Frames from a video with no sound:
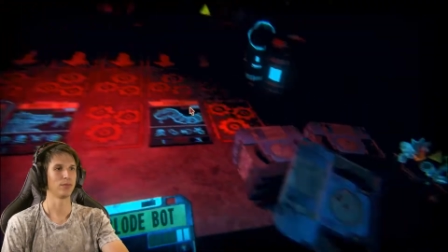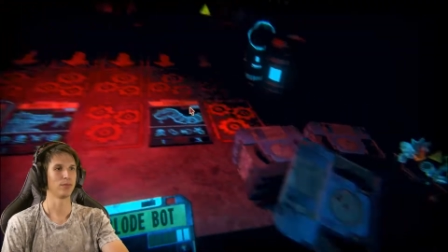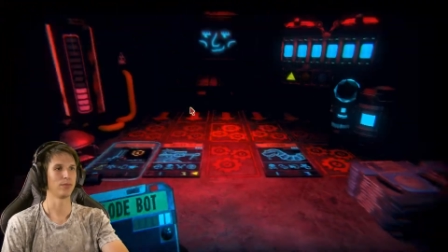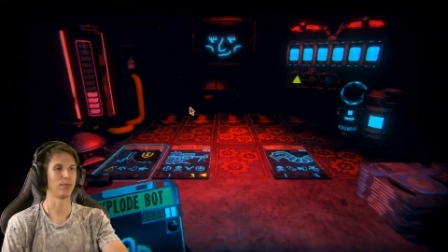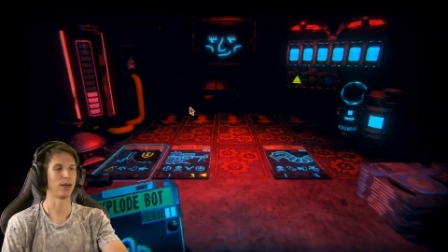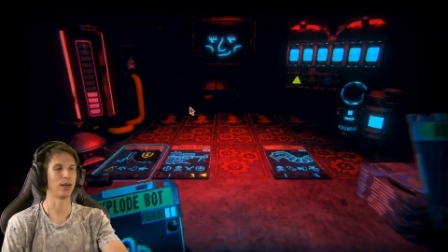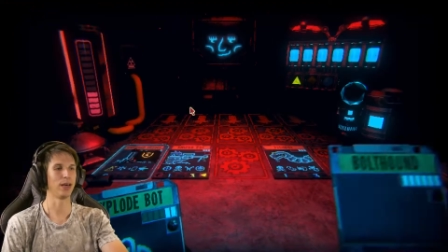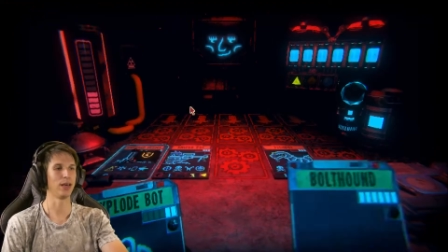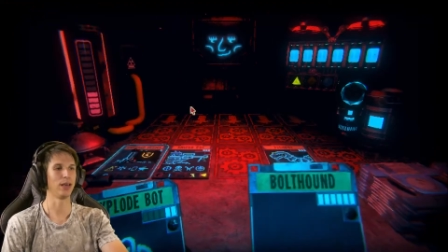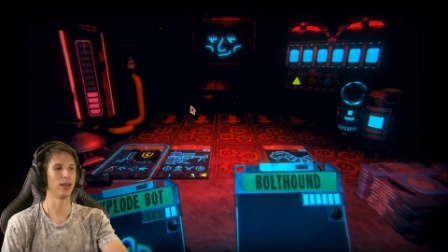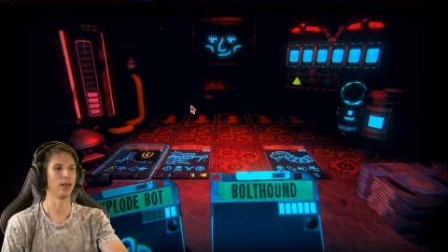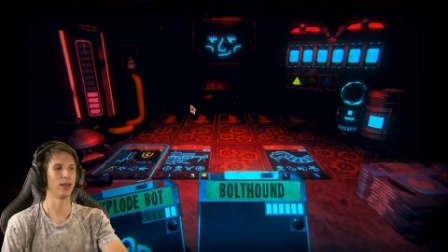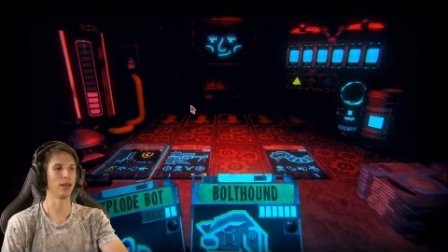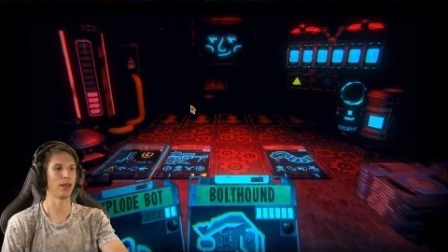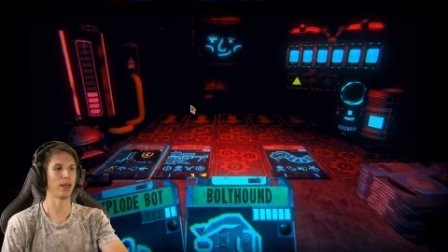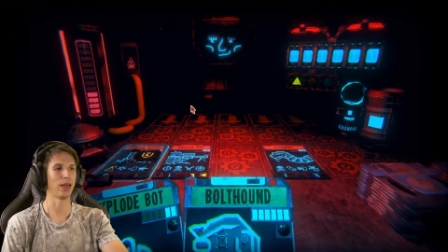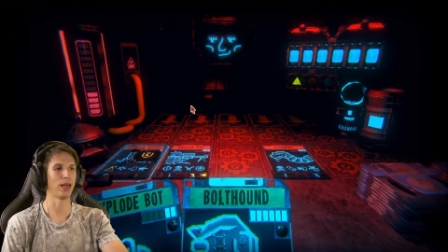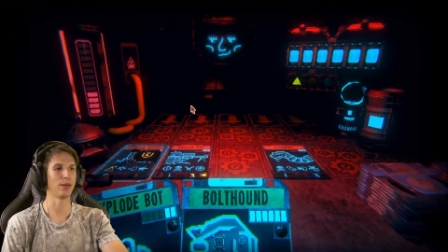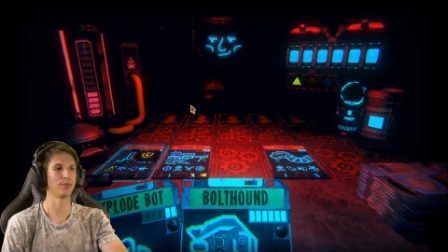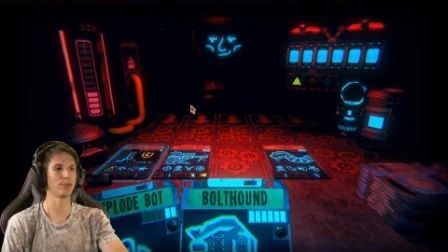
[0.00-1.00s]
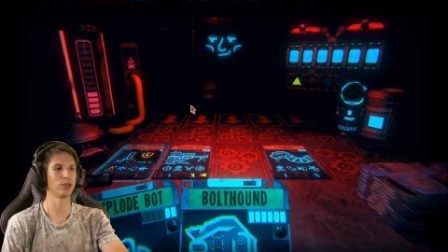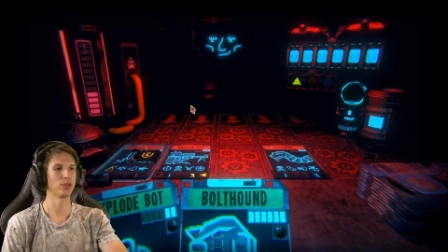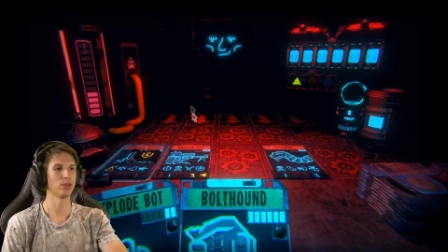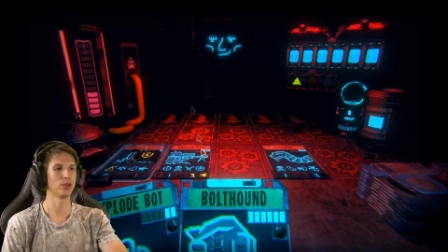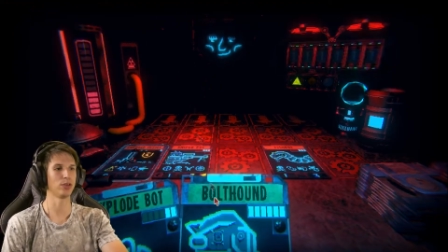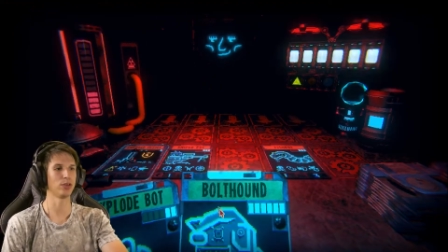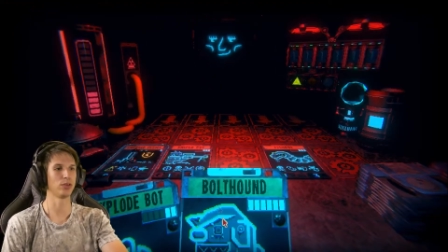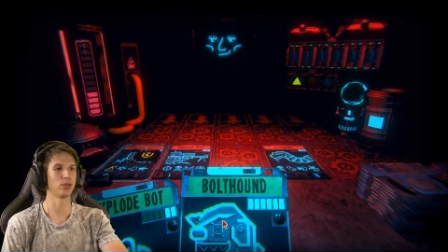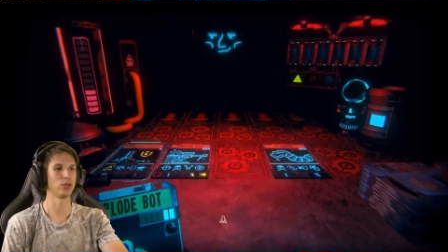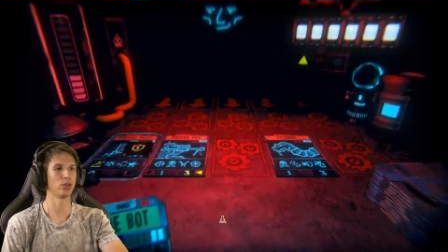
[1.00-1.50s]
my
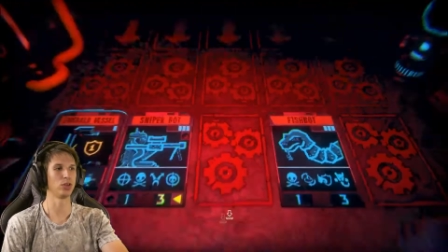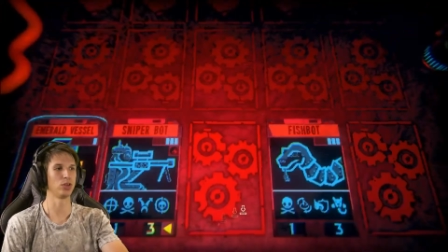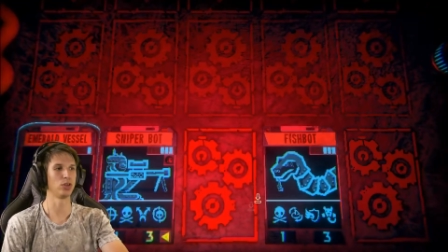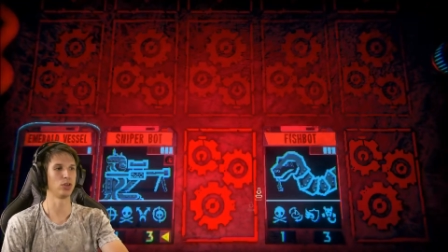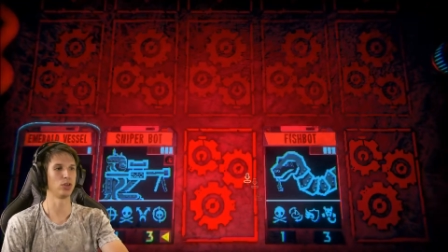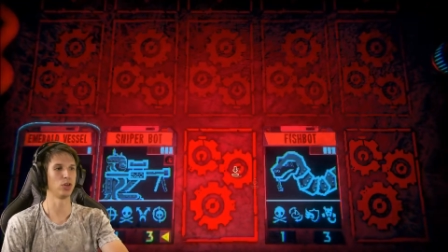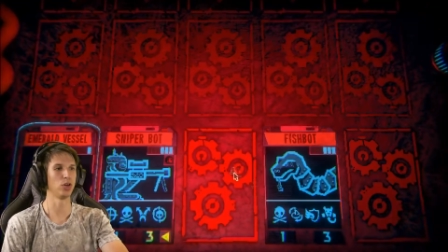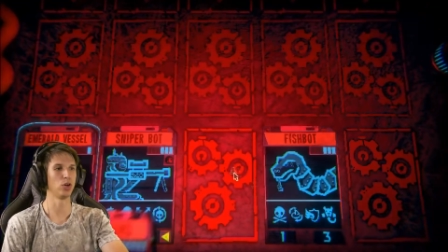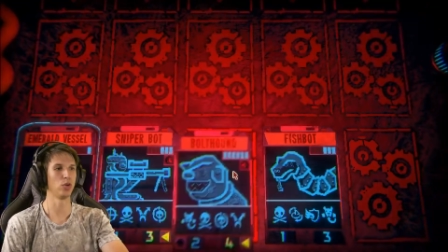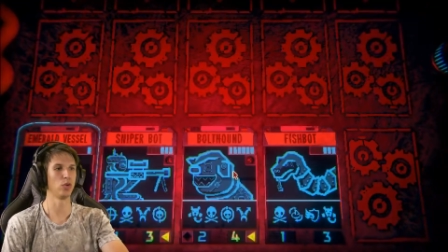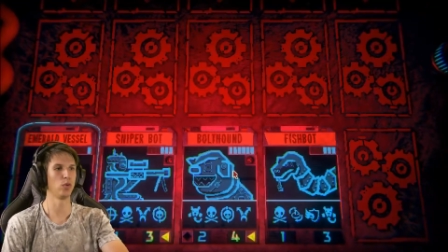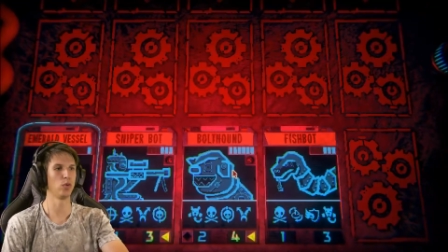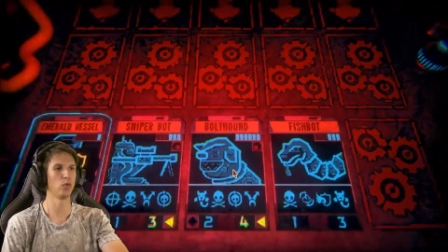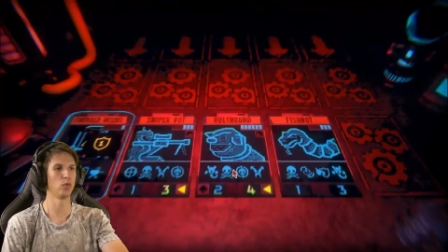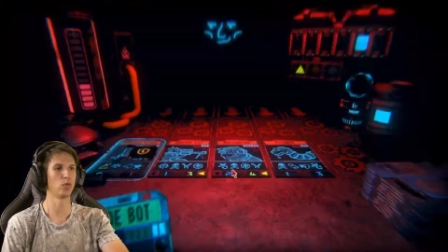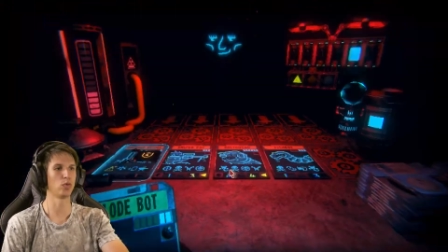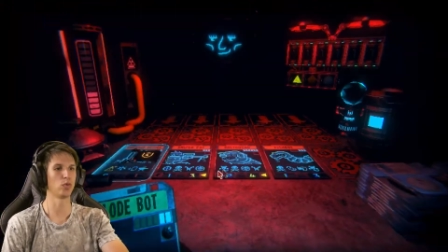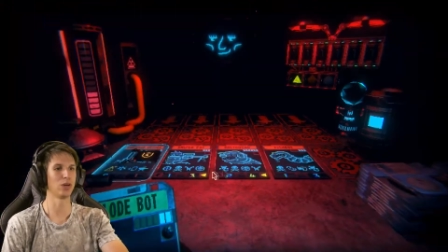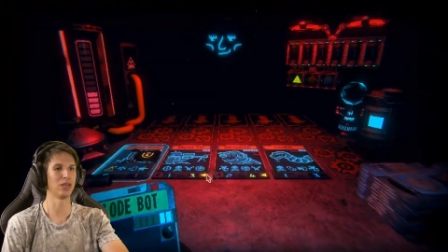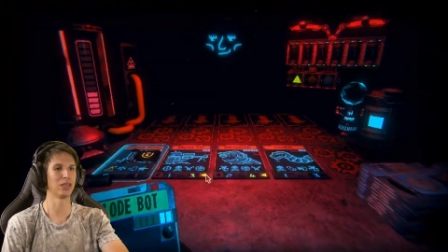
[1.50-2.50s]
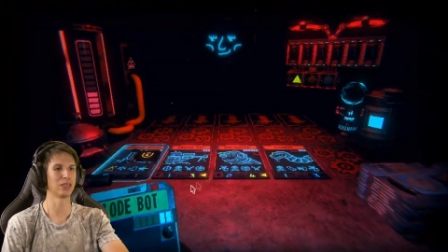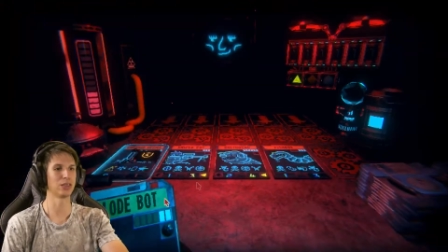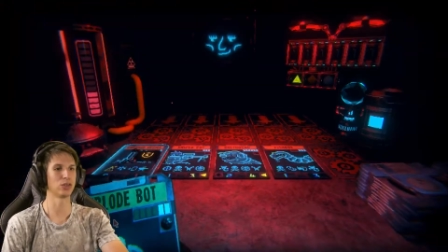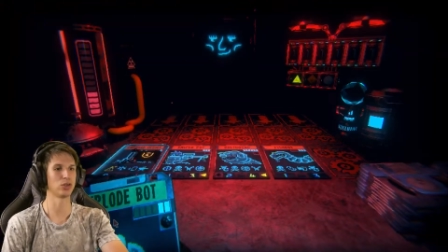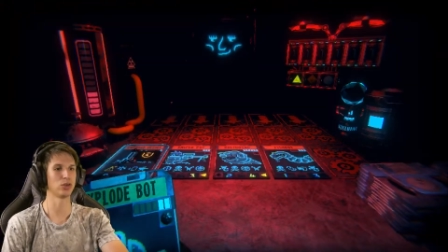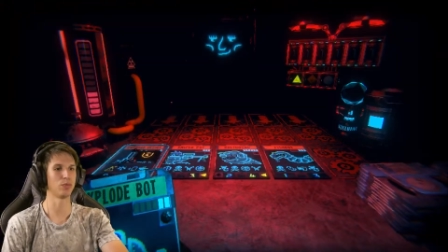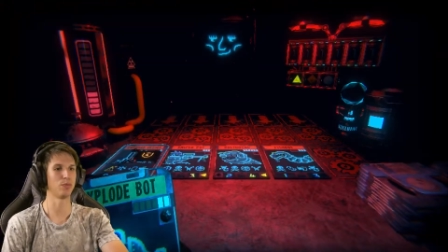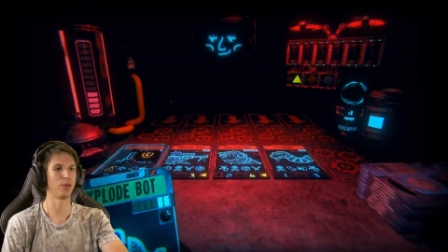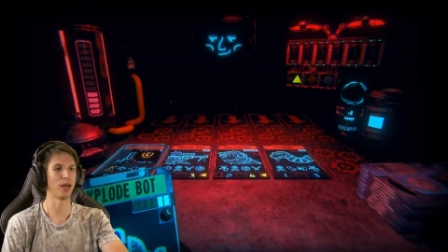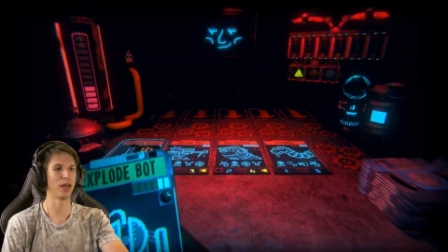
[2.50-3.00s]
absolute no reason
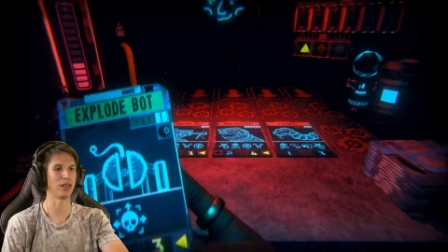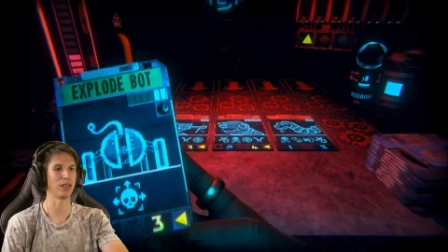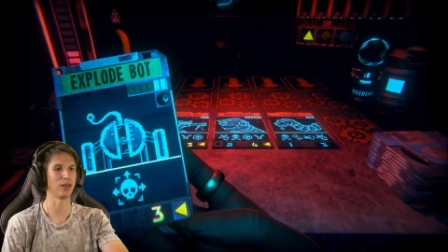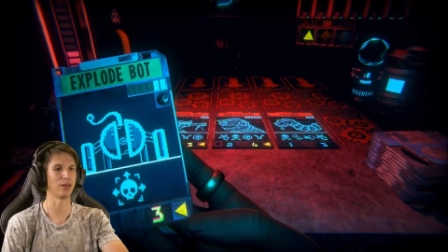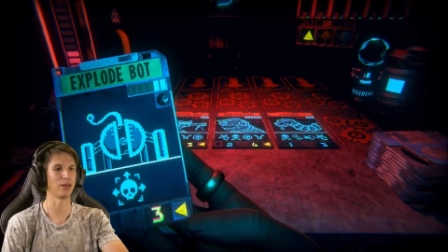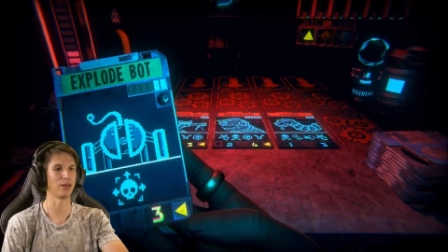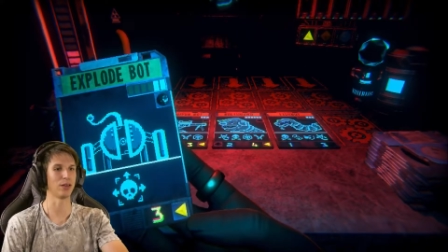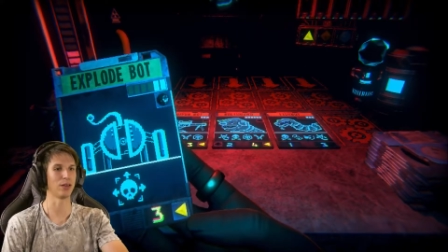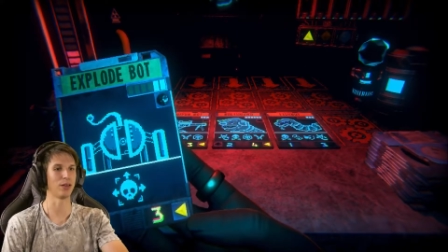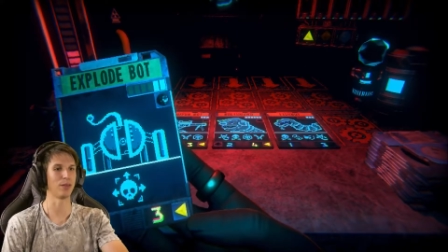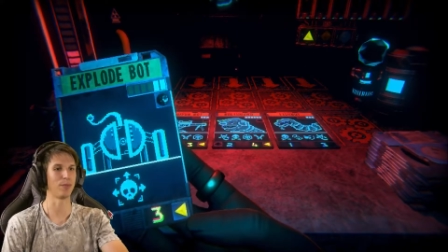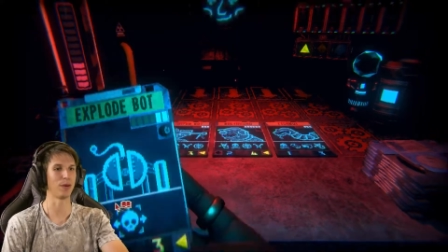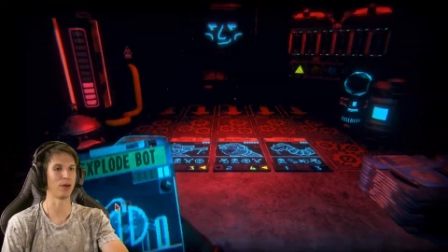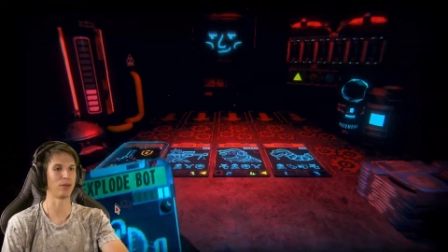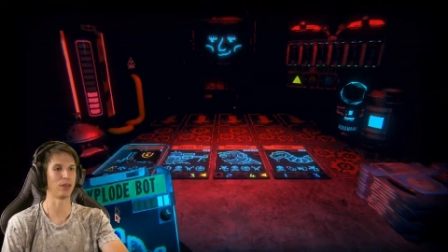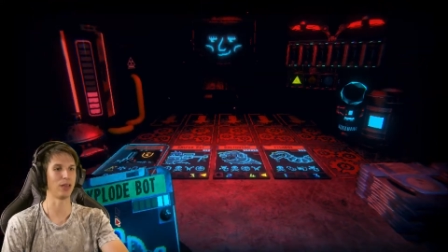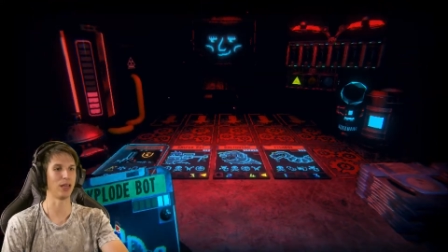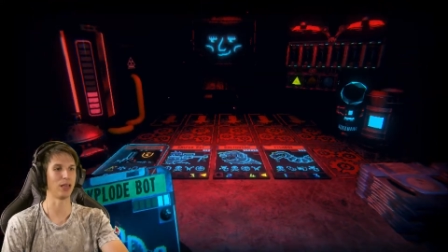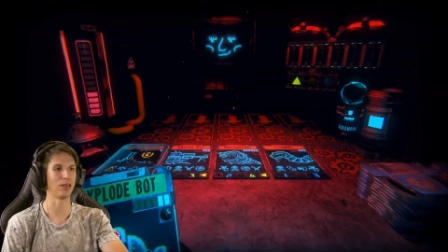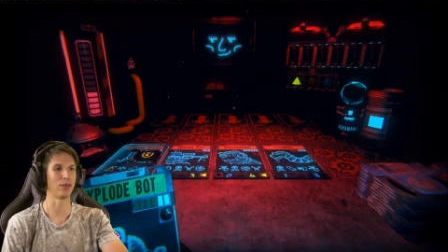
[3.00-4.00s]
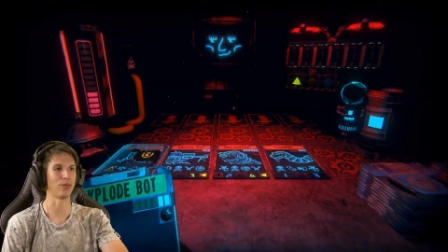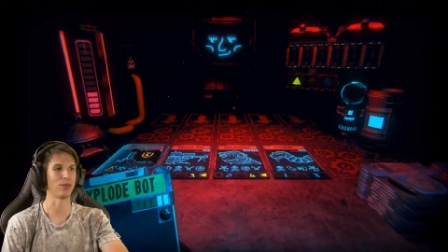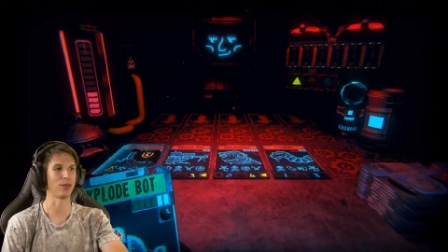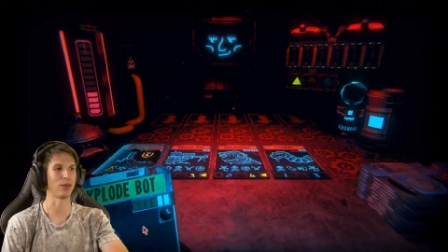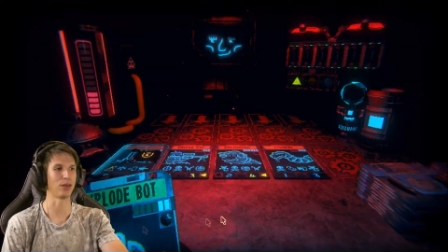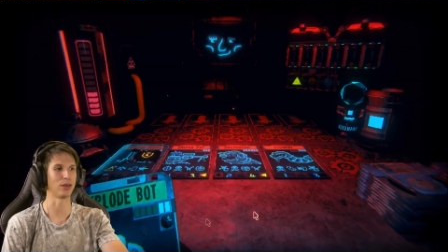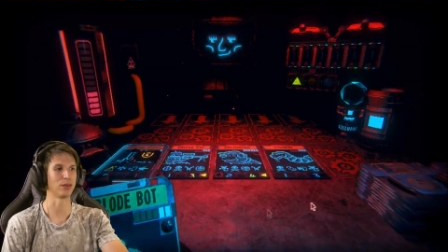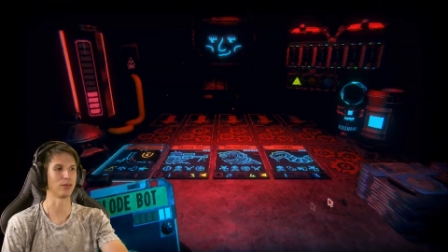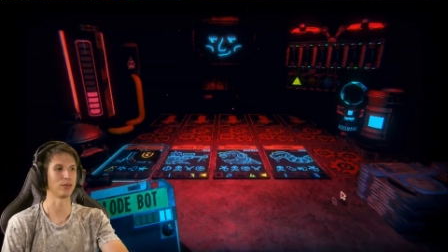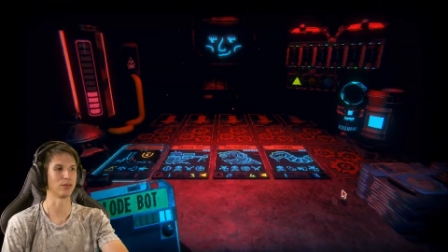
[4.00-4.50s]
to panic about
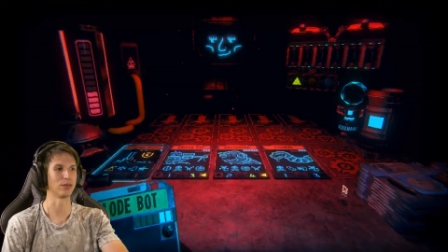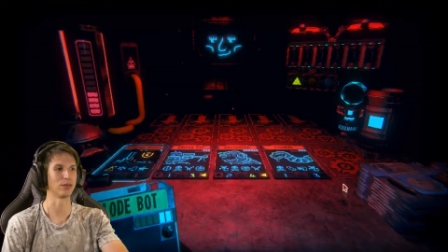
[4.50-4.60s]
anything.